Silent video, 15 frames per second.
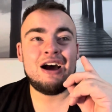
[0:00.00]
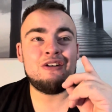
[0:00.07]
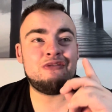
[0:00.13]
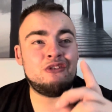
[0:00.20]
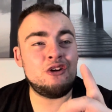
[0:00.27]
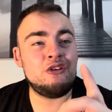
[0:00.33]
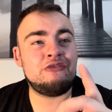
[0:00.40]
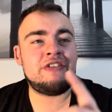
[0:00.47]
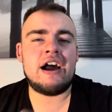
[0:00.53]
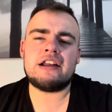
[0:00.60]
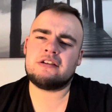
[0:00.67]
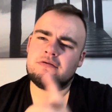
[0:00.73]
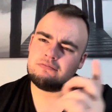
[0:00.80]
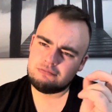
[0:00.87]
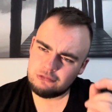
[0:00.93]
Fun
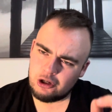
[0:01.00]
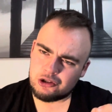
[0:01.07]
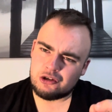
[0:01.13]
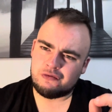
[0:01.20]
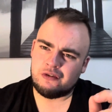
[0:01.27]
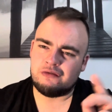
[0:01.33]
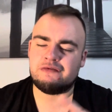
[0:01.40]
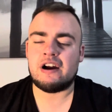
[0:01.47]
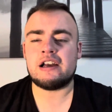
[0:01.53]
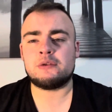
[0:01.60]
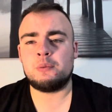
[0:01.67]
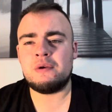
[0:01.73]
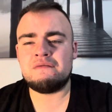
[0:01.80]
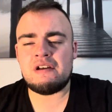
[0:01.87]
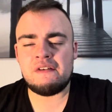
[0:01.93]
fact, not so fun
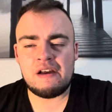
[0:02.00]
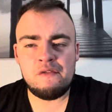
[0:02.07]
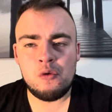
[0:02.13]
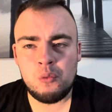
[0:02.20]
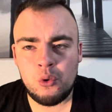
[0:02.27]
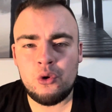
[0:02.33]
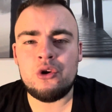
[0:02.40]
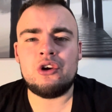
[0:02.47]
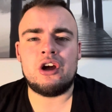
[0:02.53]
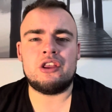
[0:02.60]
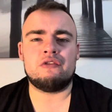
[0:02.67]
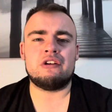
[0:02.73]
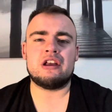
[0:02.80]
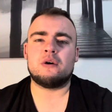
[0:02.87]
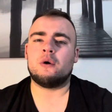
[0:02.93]
fact, we've never ever won at
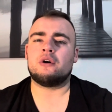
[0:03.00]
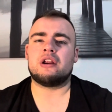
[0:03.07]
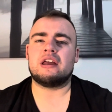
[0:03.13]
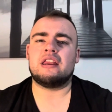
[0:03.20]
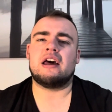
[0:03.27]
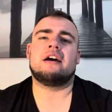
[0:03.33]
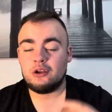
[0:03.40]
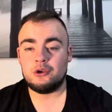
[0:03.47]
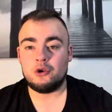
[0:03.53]
the Ricoh Arena.